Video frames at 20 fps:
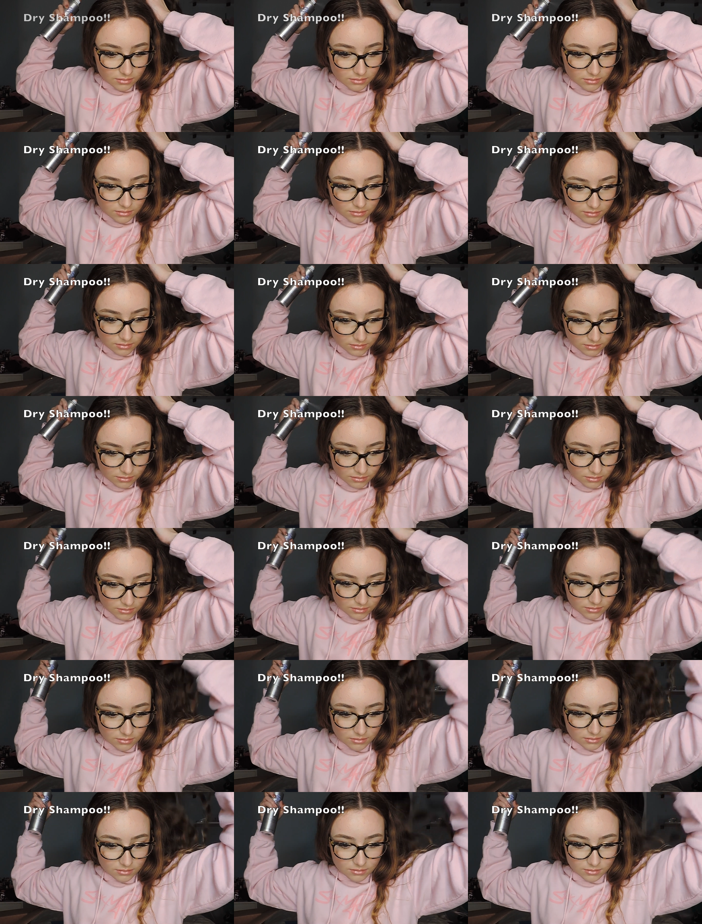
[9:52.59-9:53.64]

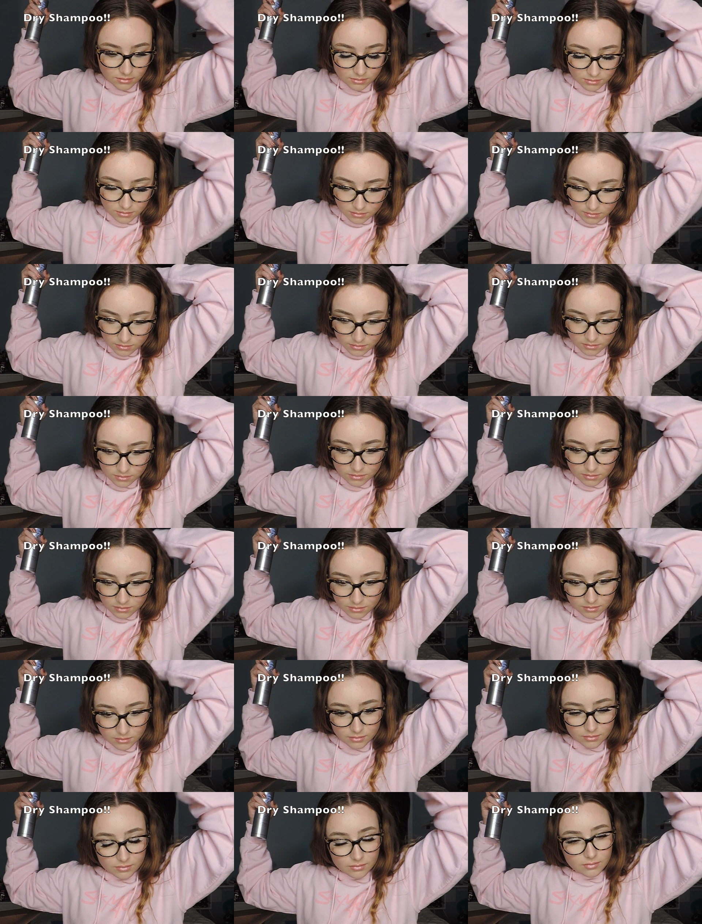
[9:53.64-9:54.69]

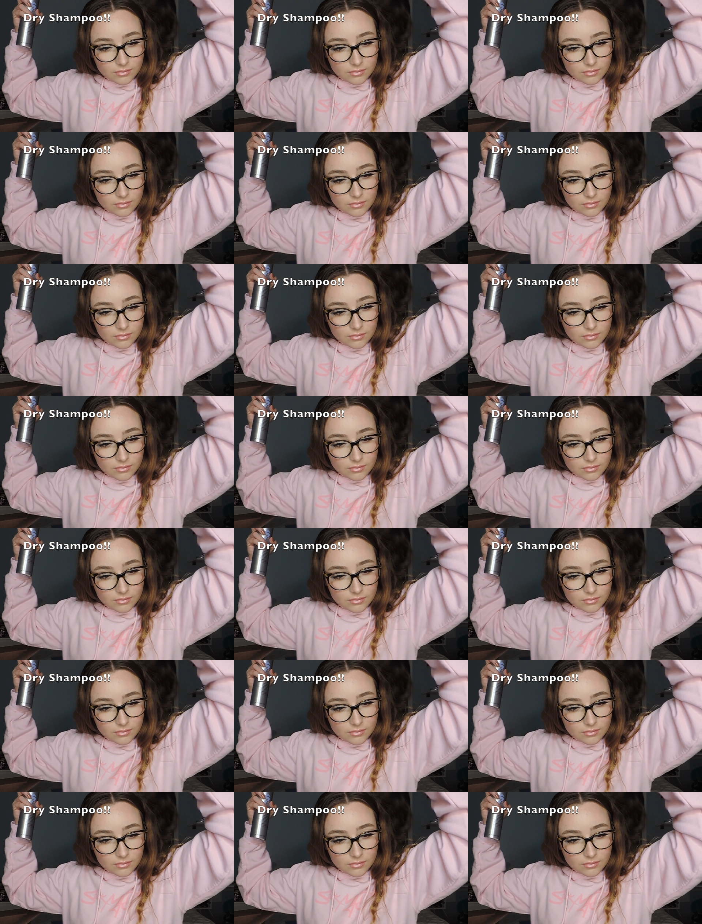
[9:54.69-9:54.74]
Nobody speaks.